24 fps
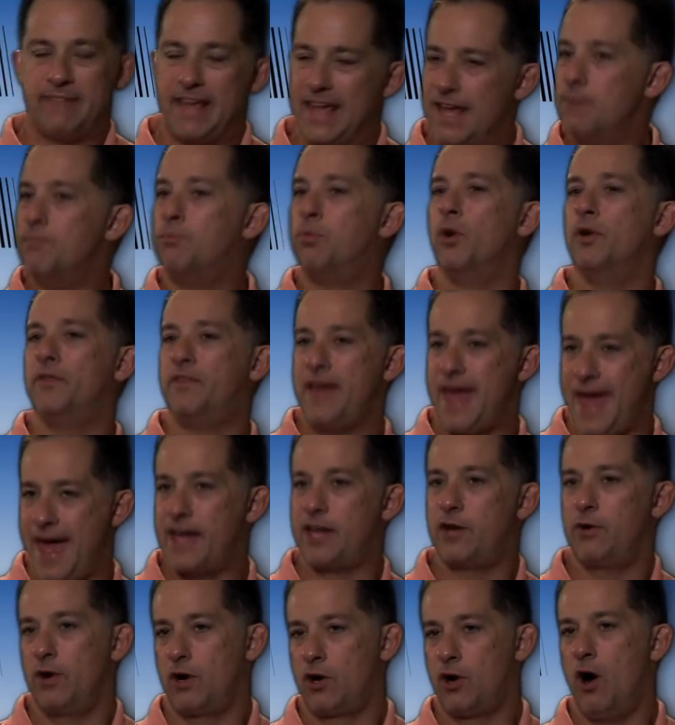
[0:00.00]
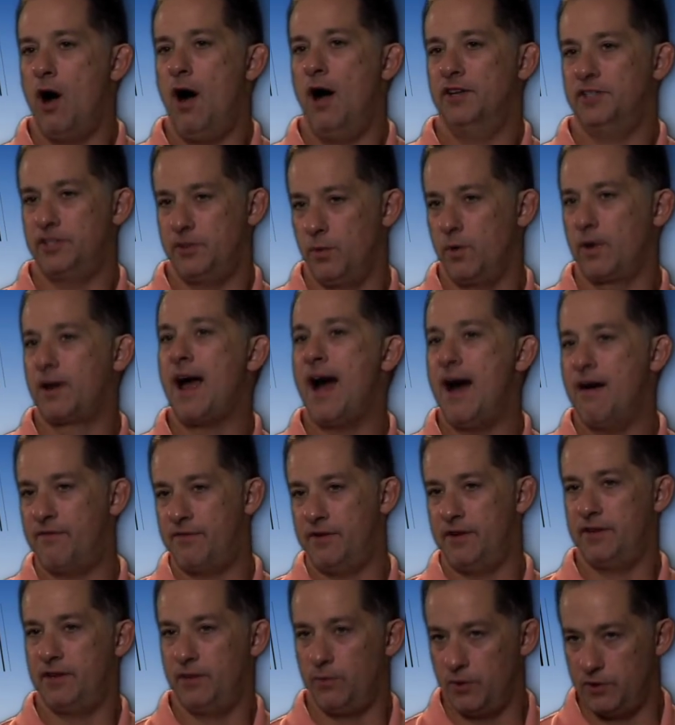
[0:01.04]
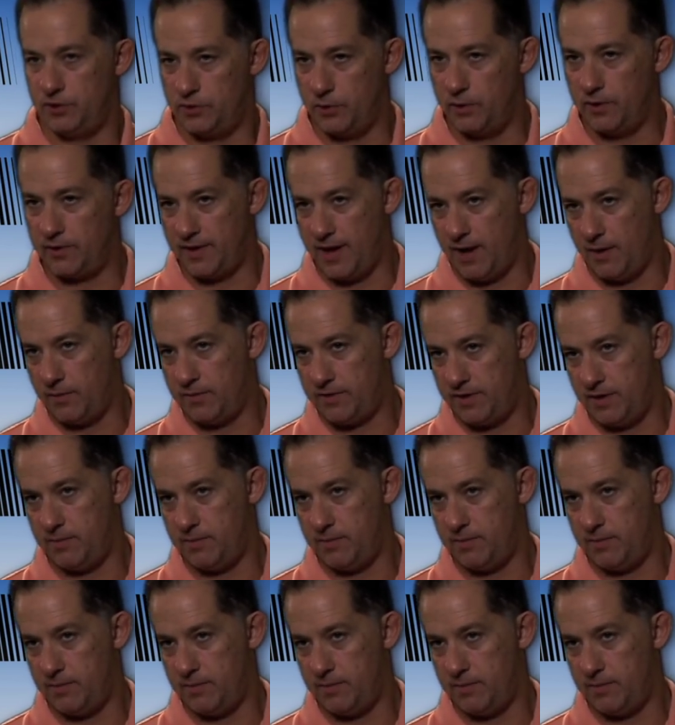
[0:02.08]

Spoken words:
input the accurate costs, and we're confident that we're doing that with